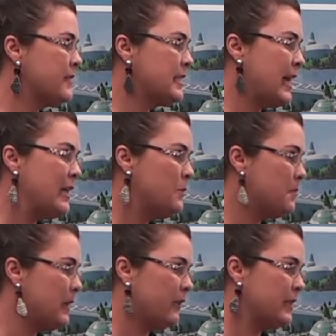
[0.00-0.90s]
have stayed
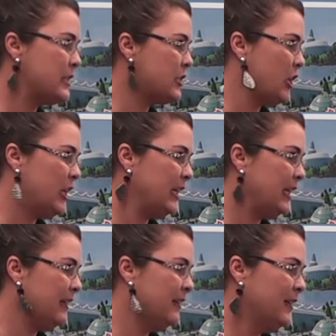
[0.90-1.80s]
with me on this
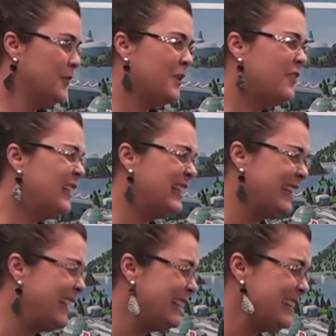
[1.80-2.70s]
journey and
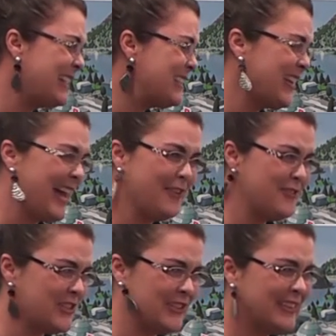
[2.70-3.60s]
really they do not
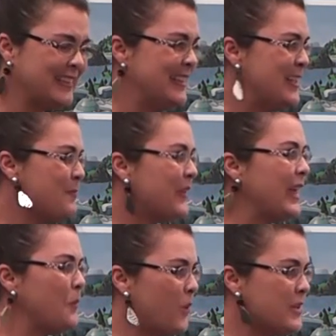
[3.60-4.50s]
have to, but
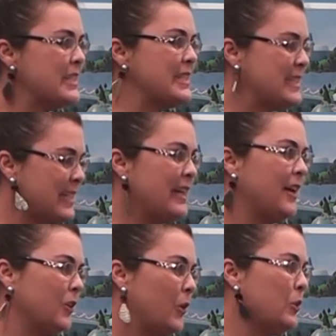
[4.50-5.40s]
they want to see
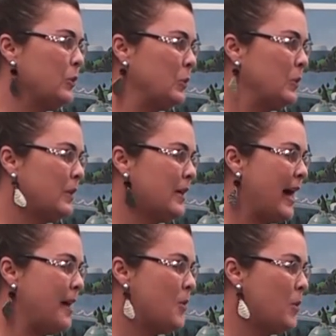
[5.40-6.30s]
a local
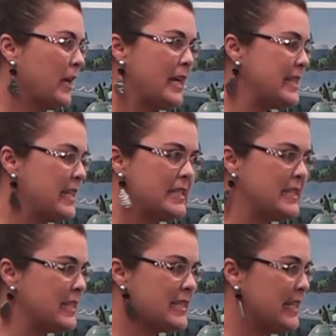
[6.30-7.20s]
um, organisation
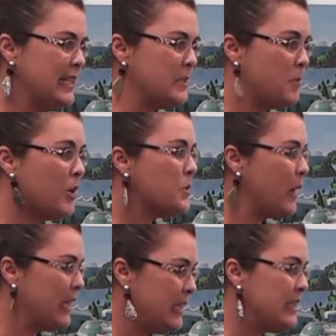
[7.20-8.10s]
succeed because
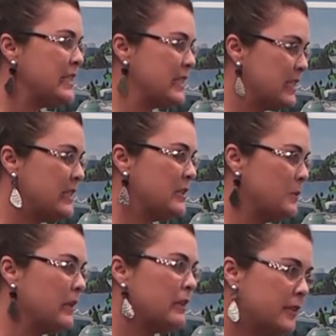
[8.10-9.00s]
we're easier to deal
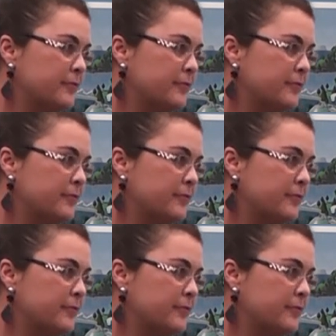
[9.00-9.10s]
with.